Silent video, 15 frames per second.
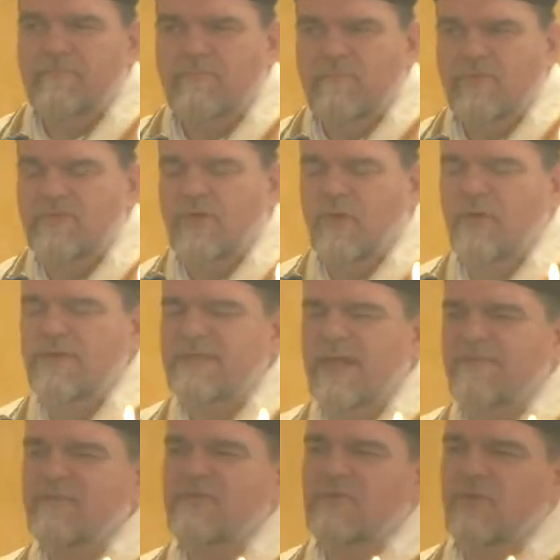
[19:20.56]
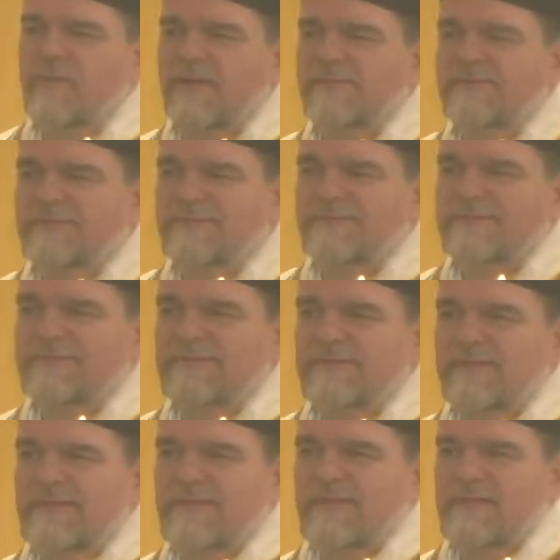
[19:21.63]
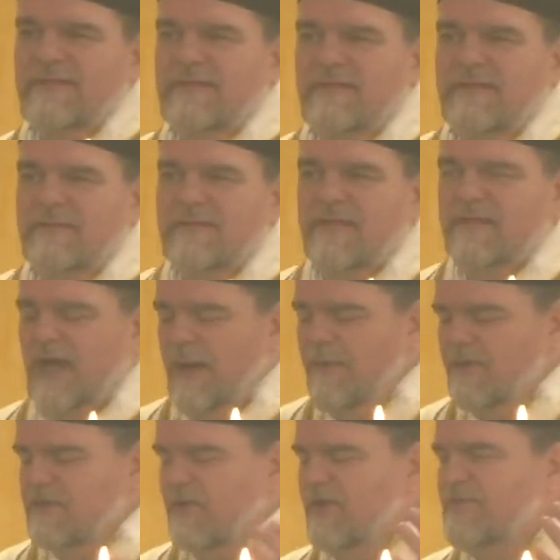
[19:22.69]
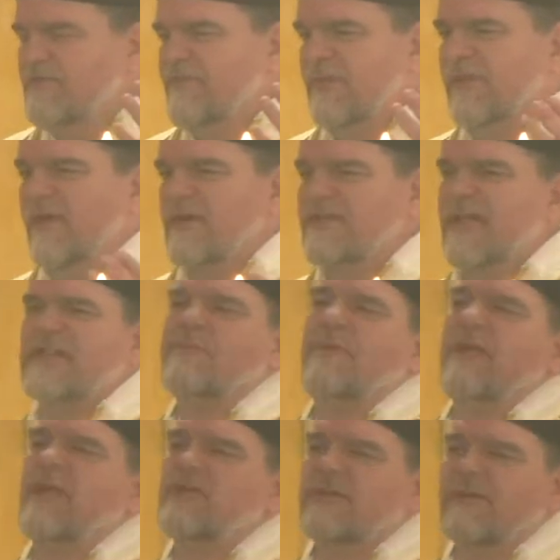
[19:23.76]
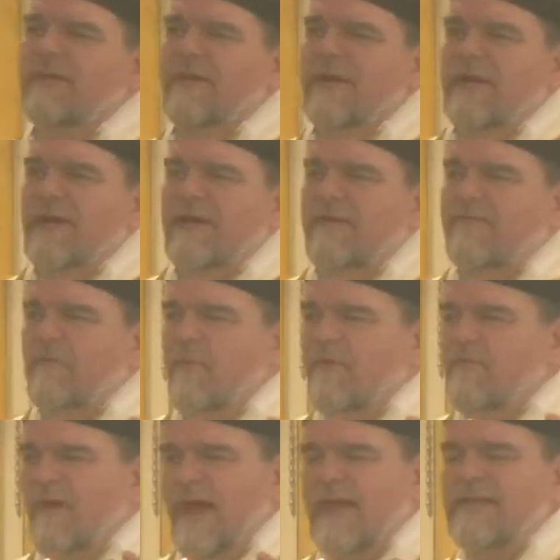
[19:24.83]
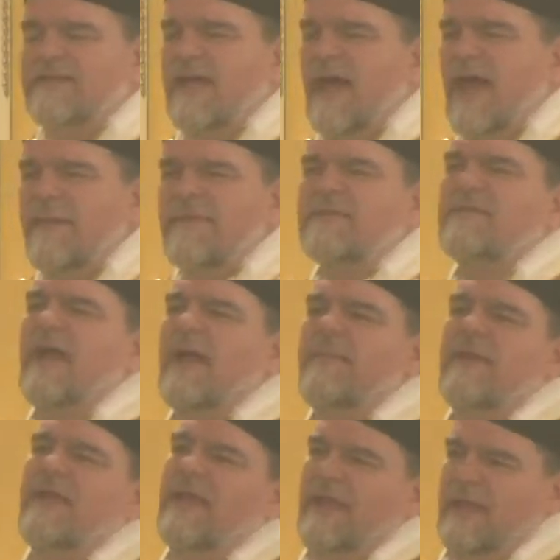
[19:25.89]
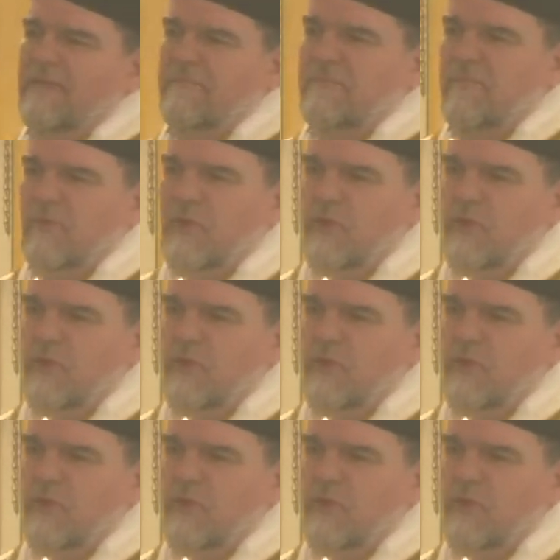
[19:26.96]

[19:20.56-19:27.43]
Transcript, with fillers: We must always have a summa. St. Thomas always is the clearest explanation. Uh, we find time and time again.